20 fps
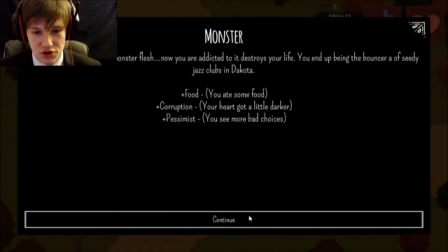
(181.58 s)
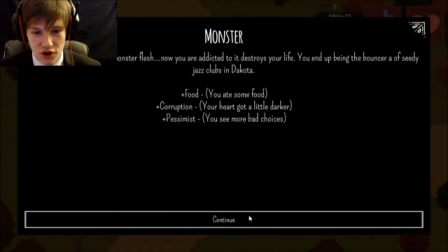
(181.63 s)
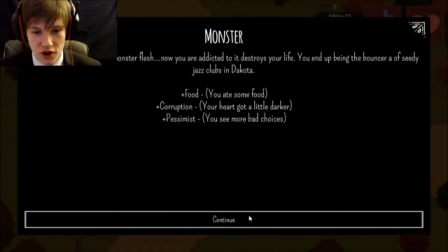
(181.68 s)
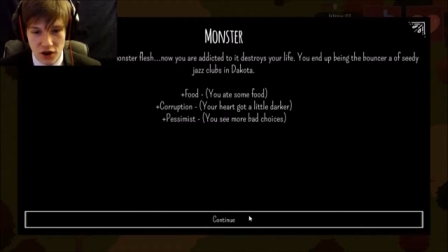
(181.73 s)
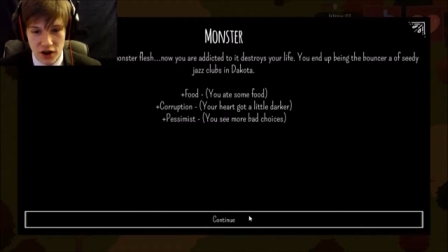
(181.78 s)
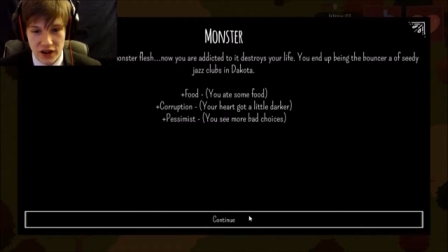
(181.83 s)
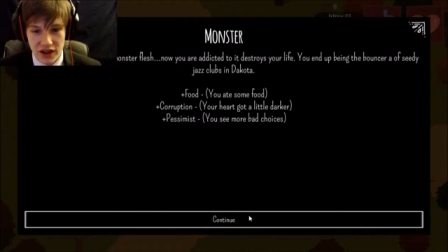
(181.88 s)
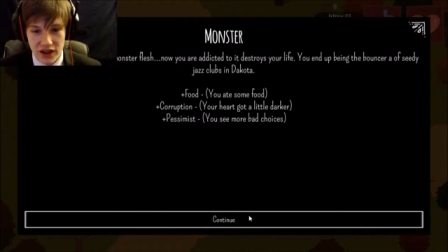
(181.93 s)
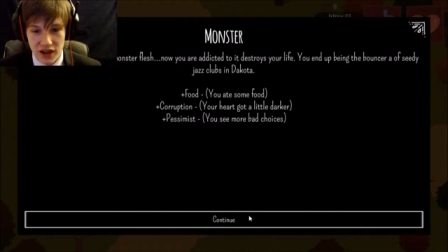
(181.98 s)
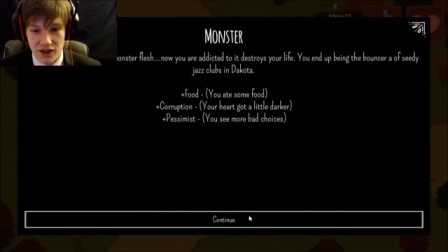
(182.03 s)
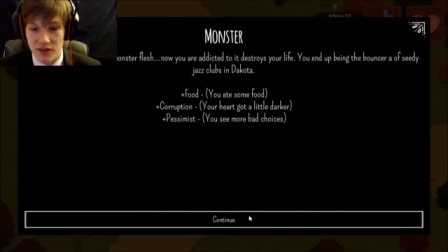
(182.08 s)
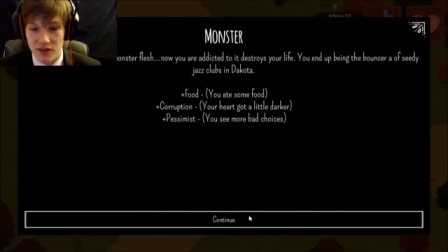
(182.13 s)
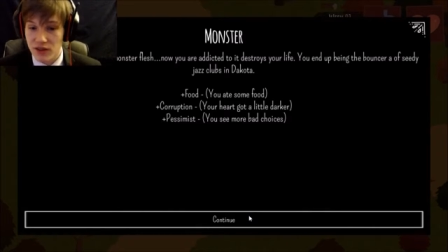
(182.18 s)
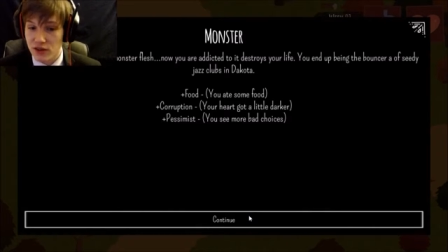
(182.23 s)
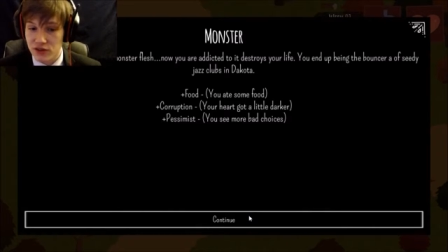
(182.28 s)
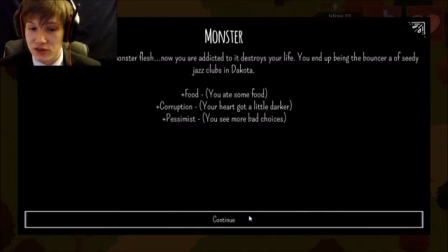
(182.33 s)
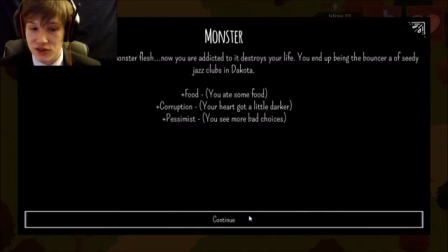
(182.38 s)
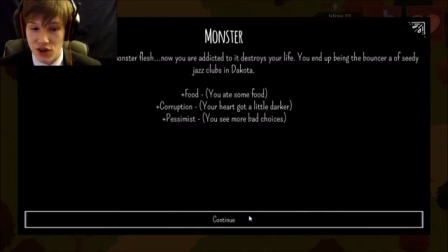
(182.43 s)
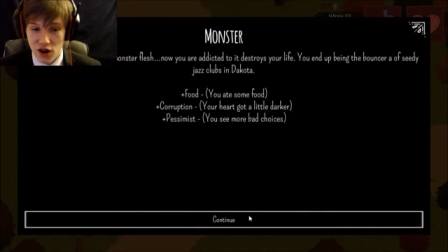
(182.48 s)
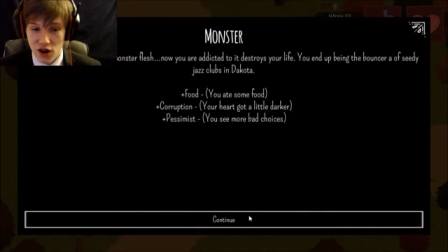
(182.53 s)
your heart got a
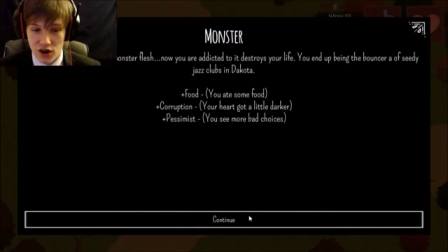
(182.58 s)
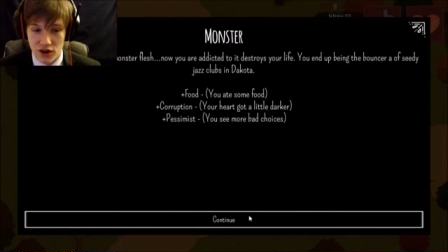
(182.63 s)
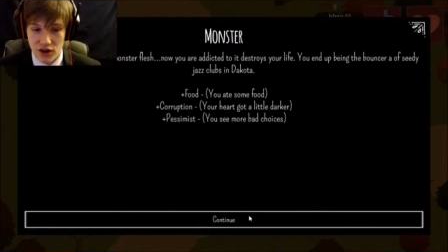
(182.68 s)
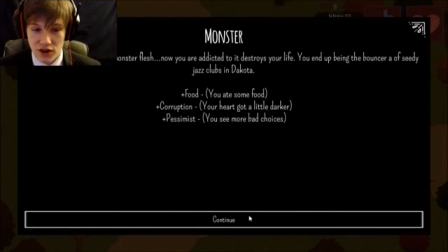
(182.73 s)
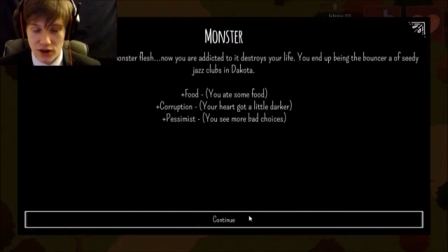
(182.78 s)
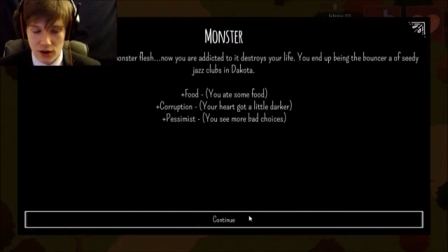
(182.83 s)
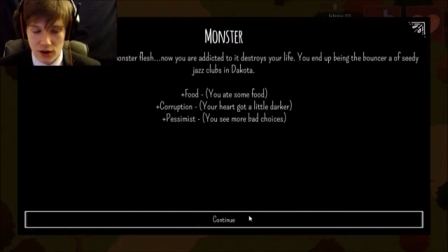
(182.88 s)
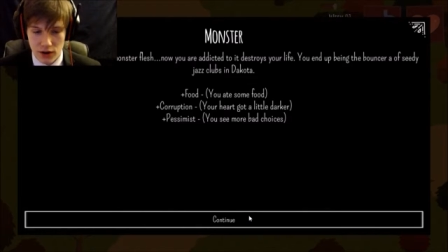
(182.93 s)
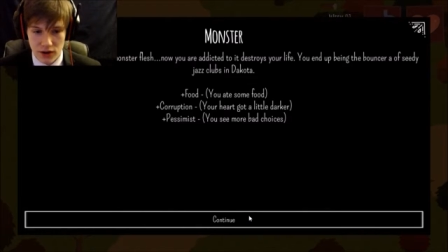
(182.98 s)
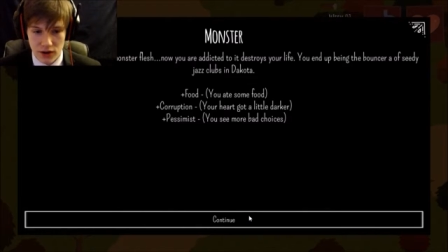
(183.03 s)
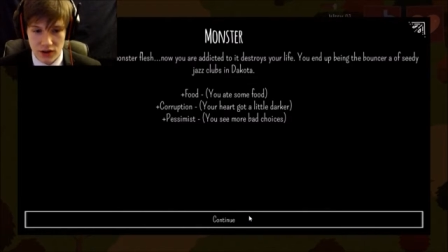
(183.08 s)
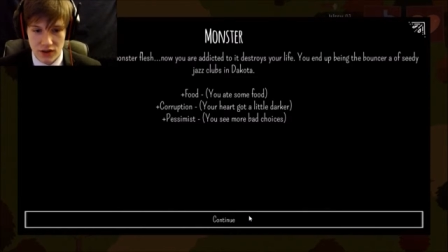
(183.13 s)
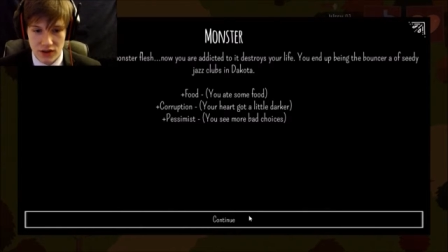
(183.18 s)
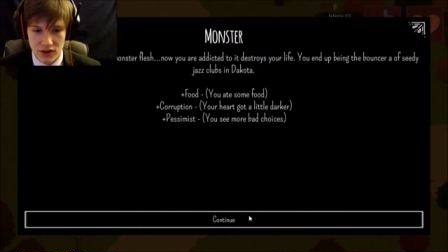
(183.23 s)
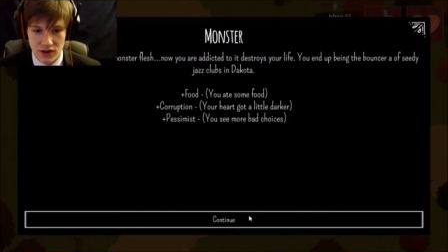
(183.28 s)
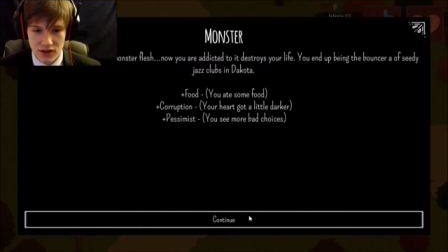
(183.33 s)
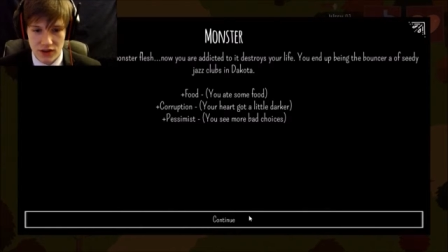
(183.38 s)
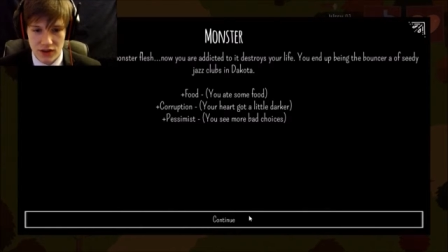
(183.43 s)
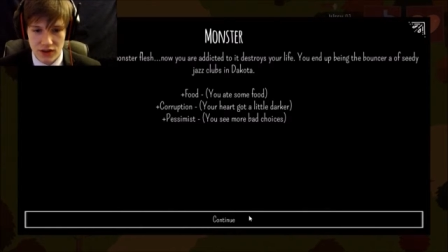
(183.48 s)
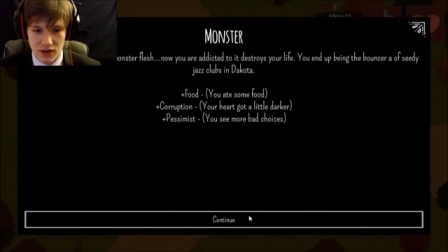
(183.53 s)
little darker.
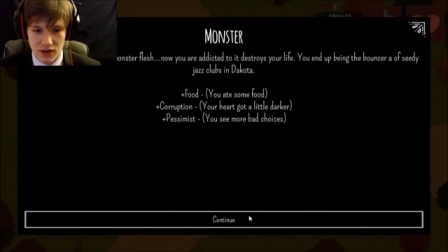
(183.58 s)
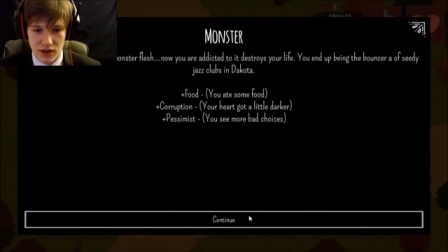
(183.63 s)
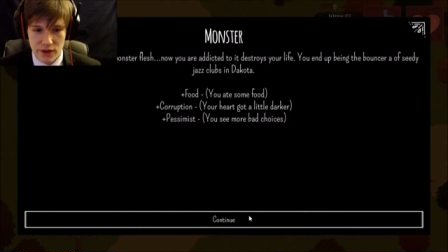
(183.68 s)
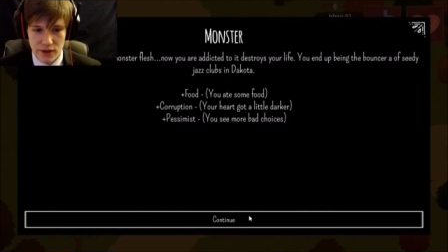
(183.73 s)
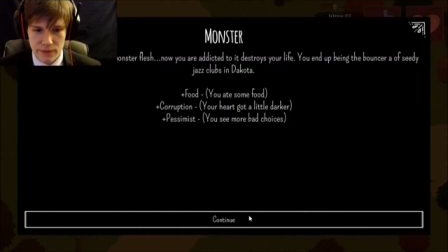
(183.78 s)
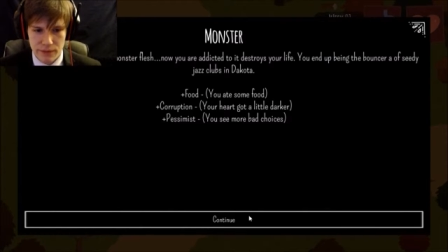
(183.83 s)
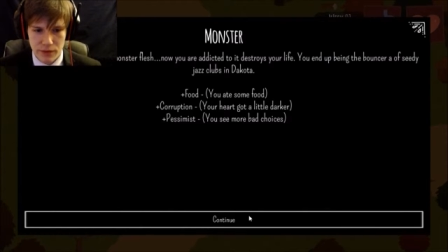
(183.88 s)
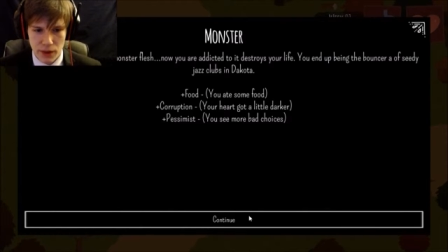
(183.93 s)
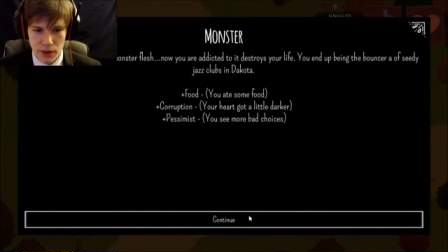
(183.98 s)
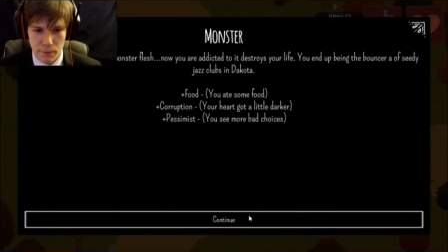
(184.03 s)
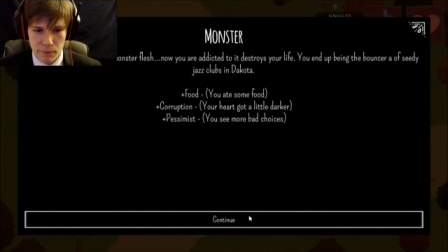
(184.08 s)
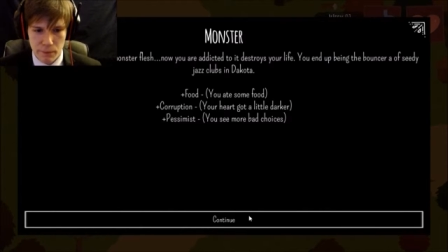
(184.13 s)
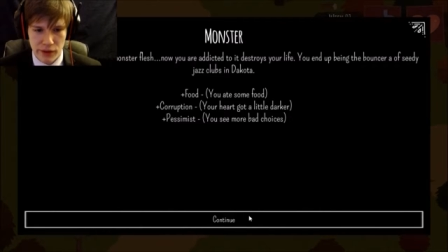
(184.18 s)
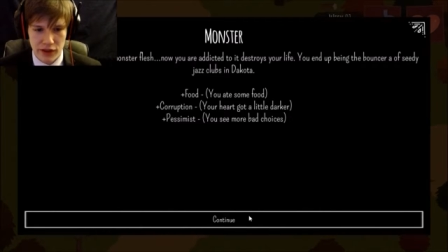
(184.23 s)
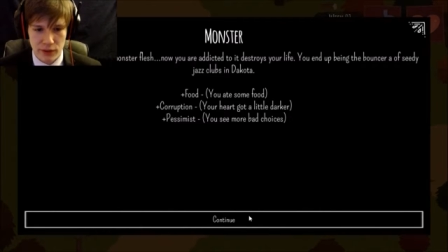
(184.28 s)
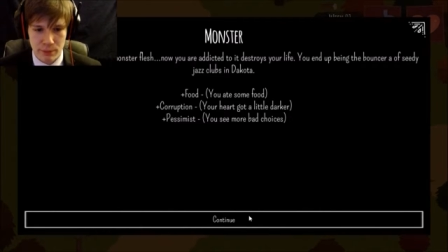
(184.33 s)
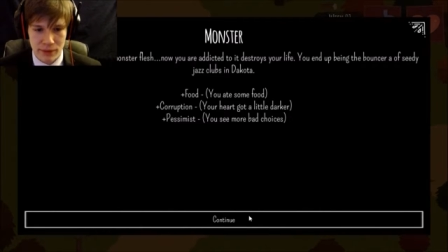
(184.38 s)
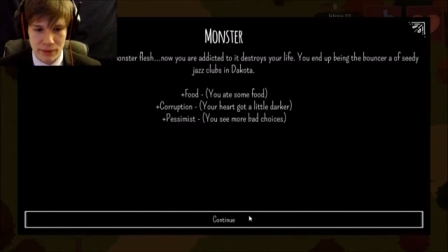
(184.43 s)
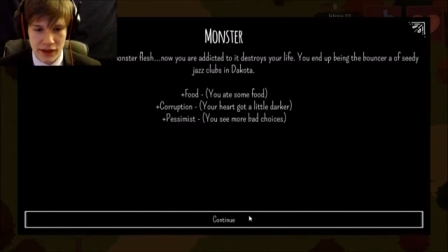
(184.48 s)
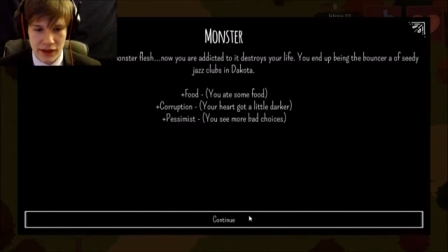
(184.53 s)

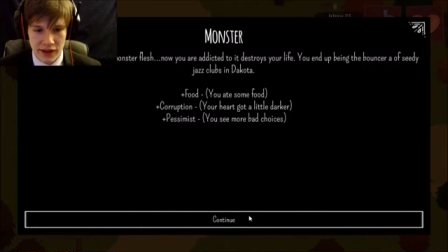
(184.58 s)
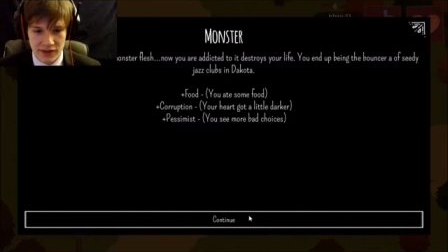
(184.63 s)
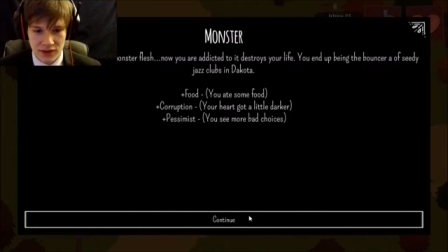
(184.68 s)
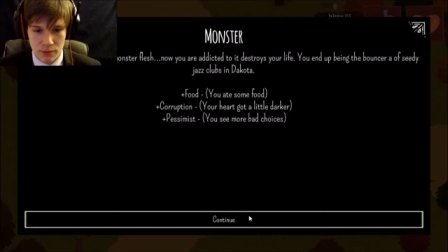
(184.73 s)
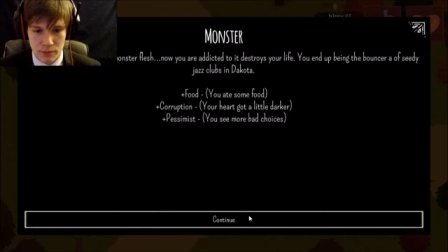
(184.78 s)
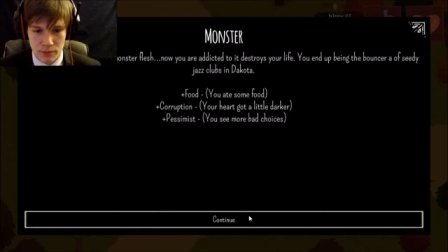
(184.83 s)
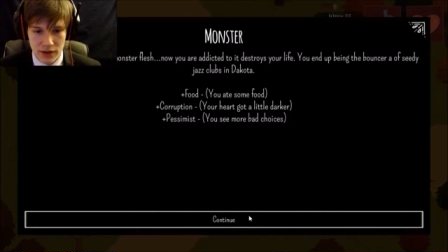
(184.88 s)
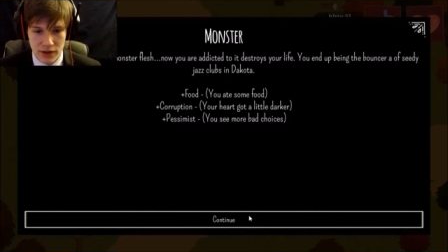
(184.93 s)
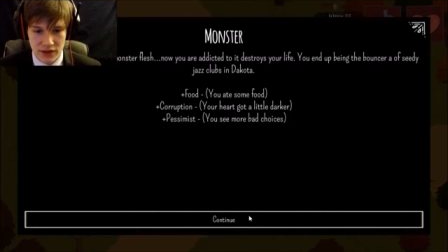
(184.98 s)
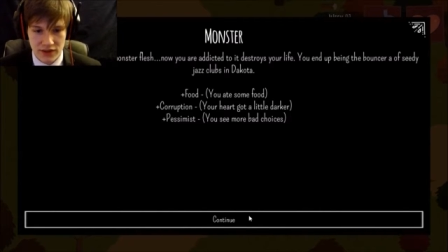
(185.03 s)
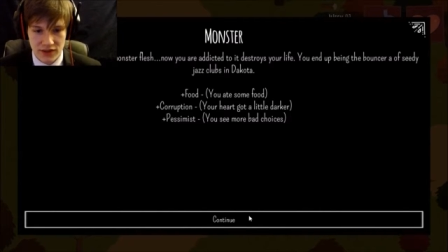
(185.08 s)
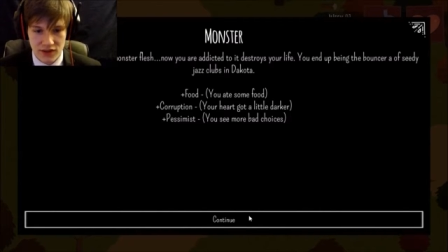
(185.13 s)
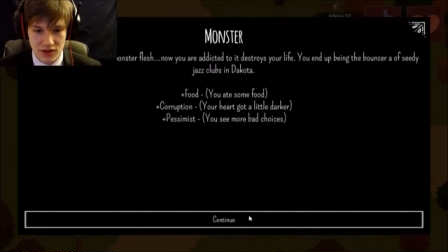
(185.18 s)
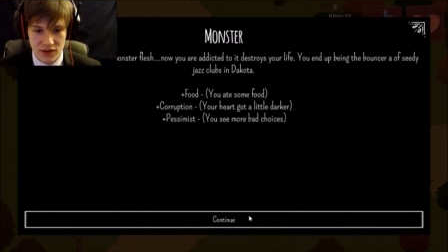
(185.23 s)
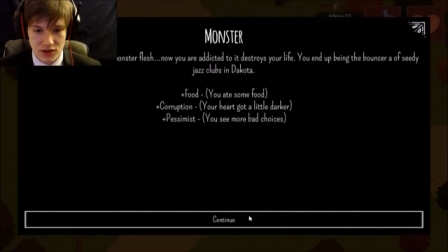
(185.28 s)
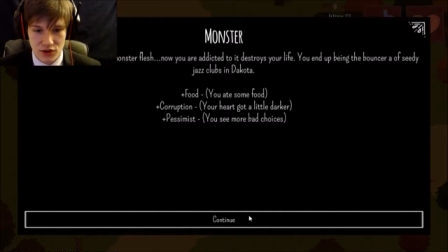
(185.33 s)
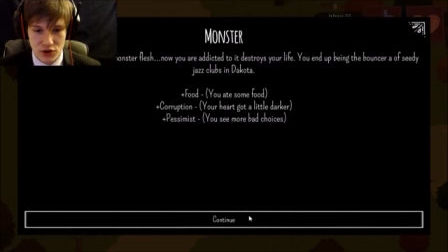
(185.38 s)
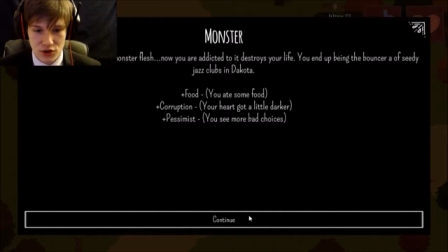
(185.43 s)
Plus pessimist,